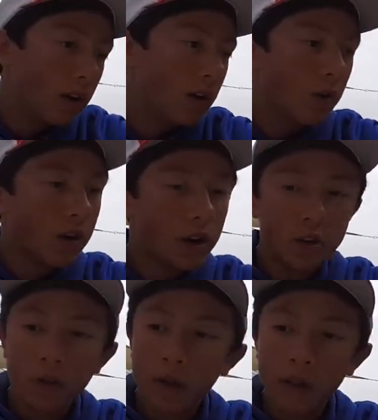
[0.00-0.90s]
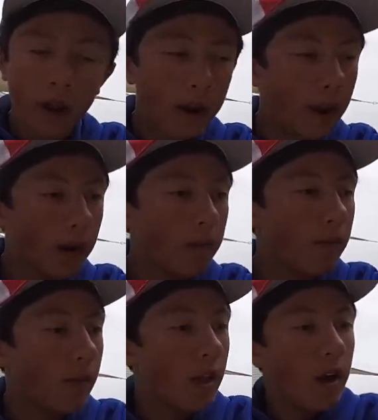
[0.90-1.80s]
what can I do about that now?
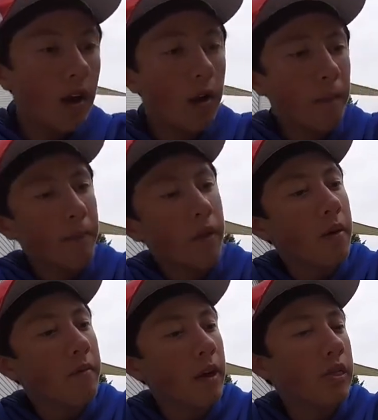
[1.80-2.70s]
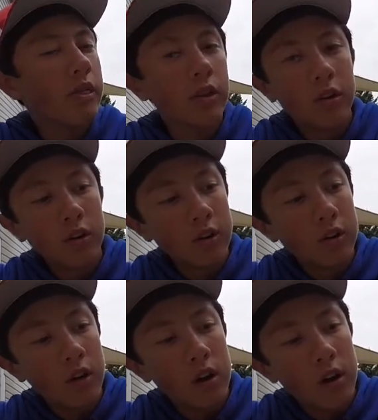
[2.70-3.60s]
My
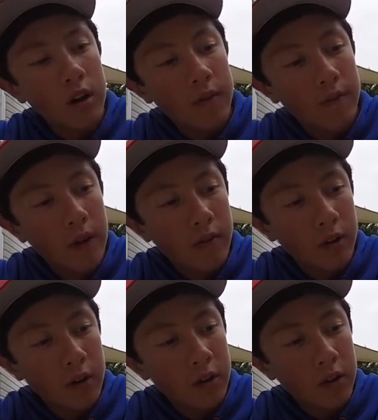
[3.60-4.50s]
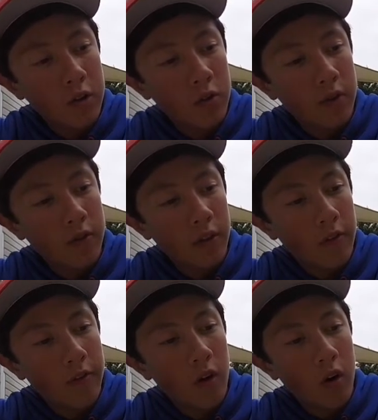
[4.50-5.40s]
third favorite lure for the
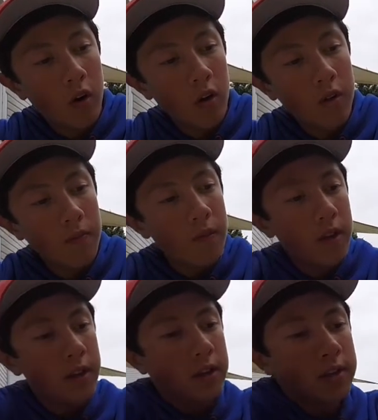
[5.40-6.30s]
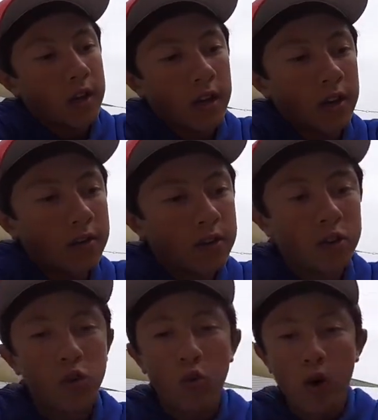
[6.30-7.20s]
fall is a
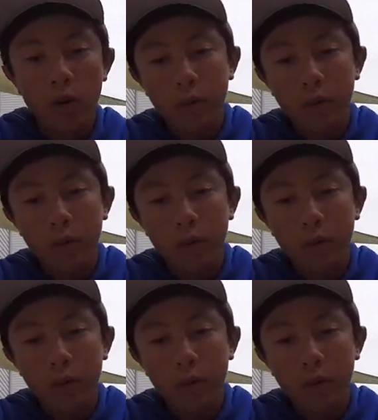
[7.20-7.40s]
square